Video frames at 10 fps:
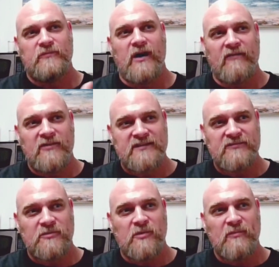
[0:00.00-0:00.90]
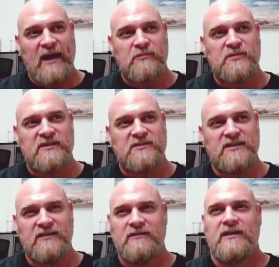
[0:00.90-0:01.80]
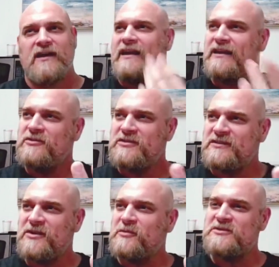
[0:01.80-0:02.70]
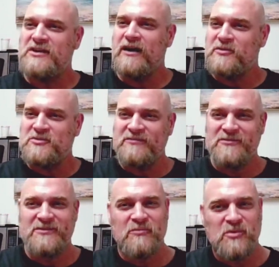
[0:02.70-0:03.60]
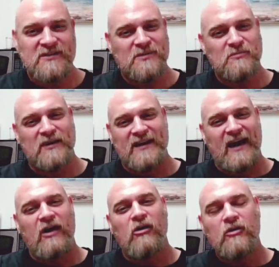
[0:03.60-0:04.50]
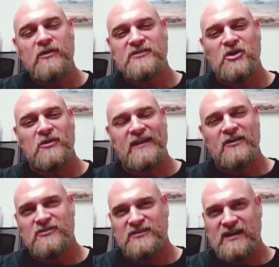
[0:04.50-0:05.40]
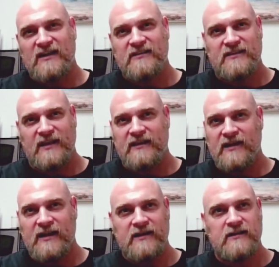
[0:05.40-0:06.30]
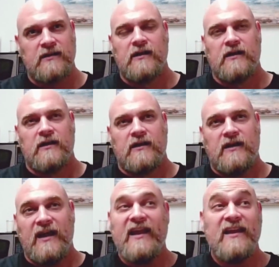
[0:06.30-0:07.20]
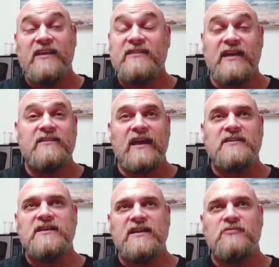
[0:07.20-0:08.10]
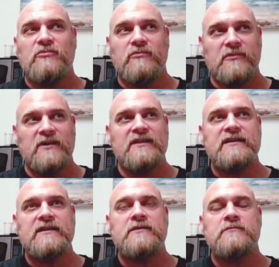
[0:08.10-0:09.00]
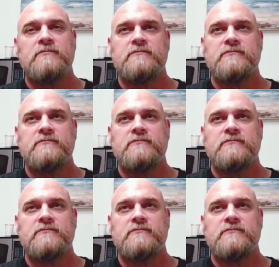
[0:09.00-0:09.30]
obviously from the math position, and I usually start with geometry for some reason, but I'll always go in there and just kind of say like, and it's actually getting really,